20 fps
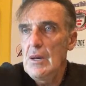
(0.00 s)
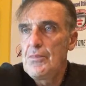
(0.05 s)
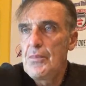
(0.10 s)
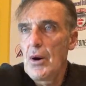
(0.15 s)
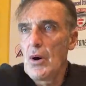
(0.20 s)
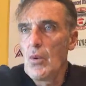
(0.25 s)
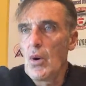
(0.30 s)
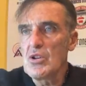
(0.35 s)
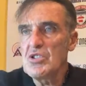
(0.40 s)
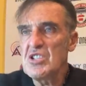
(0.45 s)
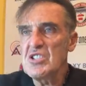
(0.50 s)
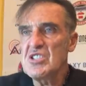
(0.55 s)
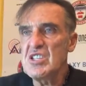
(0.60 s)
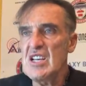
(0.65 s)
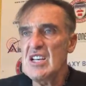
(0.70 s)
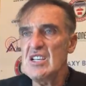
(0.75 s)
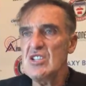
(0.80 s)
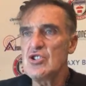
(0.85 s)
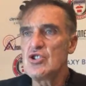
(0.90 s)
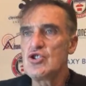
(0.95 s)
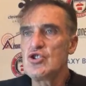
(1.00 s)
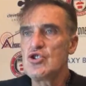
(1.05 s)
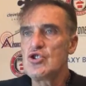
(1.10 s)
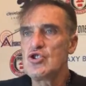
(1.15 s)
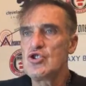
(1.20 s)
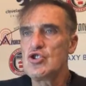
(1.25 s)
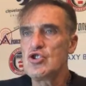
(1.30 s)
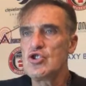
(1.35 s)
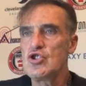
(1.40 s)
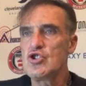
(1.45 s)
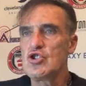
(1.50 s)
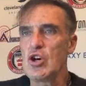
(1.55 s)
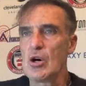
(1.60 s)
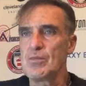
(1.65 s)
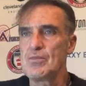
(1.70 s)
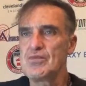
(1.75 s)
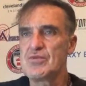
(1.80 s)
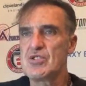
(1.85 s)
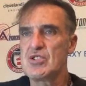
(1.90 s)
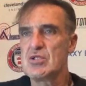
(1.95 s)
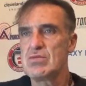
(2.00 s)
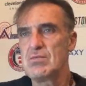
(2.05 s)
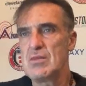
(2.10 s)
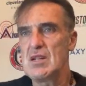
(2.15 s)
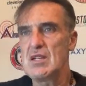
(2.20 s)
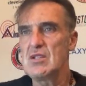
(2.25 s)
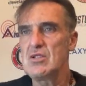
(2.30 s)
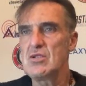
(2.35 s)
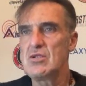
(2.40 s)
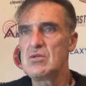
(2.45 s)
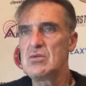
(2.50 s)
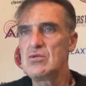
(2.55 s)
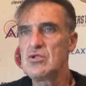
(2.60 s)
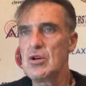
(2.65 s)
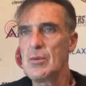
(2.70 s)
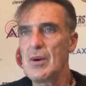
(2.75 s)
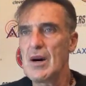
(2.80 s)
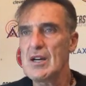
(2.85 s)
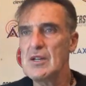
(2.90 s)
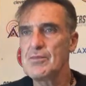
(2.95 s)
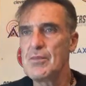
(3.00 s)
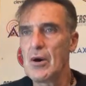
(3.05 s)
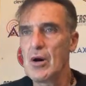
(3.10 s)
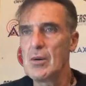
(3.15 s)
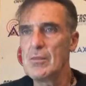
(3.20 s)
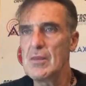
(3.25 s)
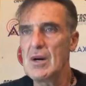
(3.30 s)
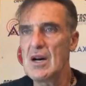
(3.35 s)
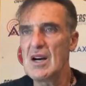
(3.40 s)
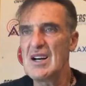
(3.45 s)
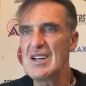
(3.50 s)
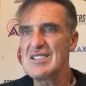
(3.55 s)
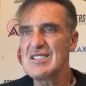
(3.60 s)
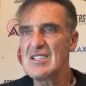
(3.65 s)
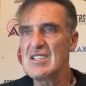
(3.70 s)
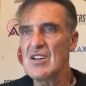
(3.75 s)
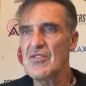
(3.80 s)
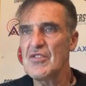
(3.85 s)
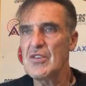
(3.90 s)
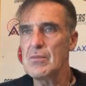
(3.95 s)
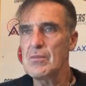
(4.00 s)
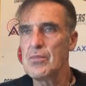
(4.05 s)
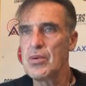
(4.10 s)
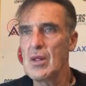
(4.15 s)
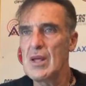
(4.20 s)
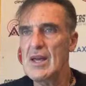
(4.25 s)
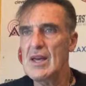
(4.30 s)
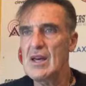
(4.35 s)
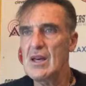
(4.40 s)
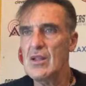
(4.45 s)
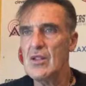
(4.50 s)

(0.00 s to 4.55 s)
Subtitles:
Paul Watson says, Chubbs, meaning Chubb Akpom, is a different player.